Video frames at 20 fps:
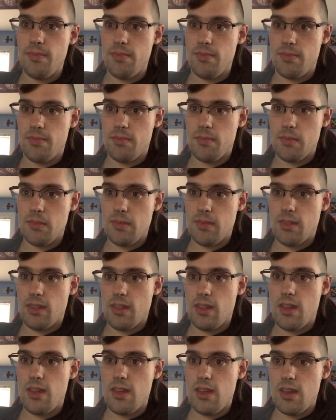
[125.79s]

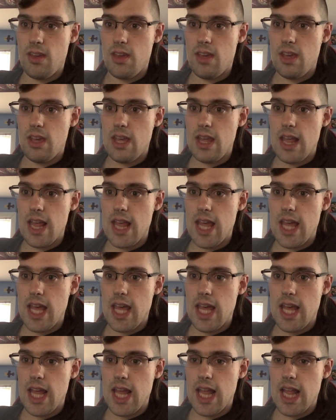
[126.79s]

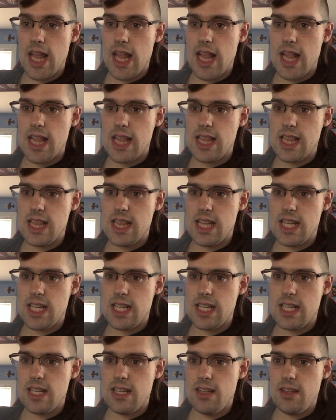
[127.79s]

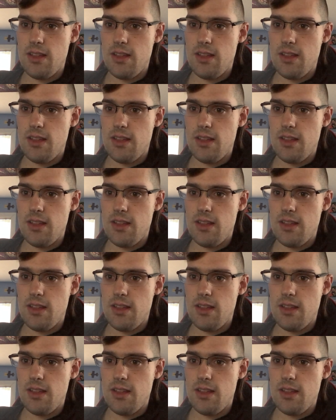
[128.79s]
Nothing is said.